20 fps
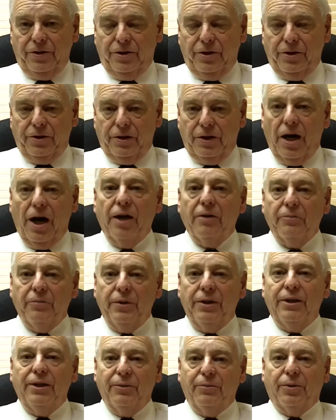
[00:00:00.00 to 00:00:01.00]
to not
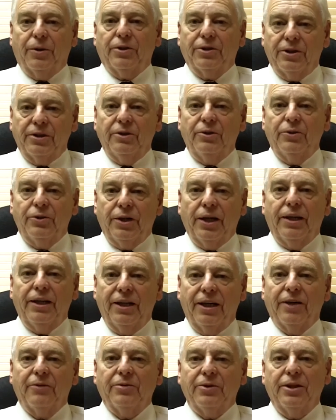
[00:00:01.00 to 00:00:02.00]
be the person who's
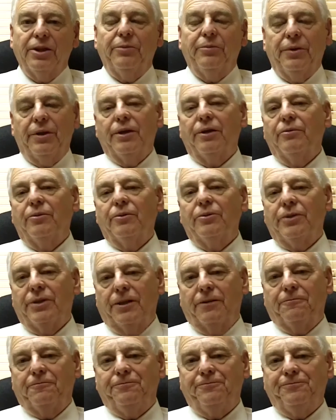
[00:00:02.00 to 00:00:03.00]
ending up sleeping in a
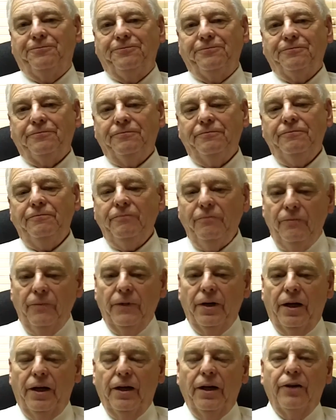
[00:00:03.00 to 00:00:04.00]
motel.
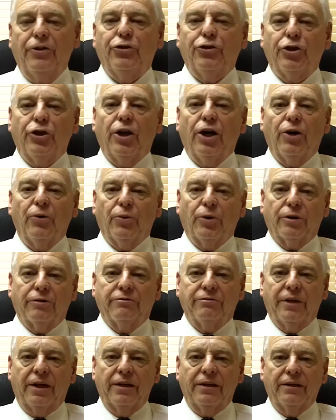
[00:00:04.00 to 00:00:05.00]
And it should all work
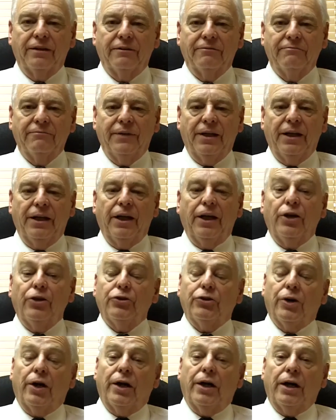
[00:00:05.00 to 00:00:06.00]
fine.
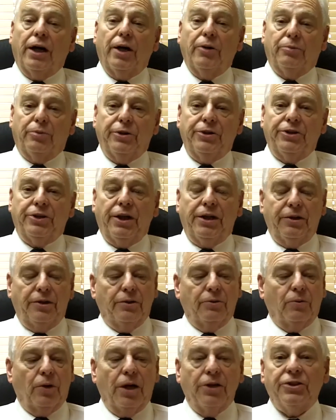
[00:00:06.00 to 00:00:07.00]
So I appreciate
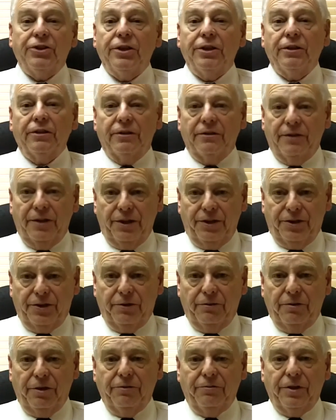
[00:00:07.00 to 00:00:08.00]
you watching
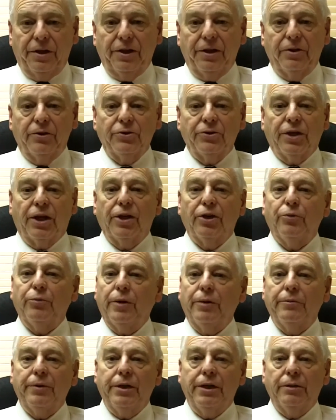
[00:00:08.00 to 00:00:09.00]
these 3 videos. I
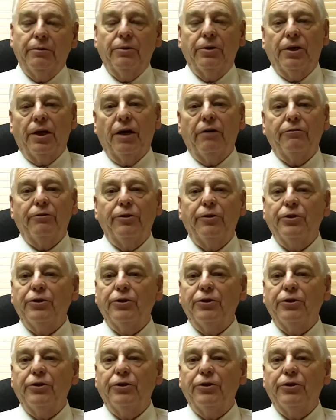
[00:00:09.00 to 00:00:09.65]
hope I've been able to offer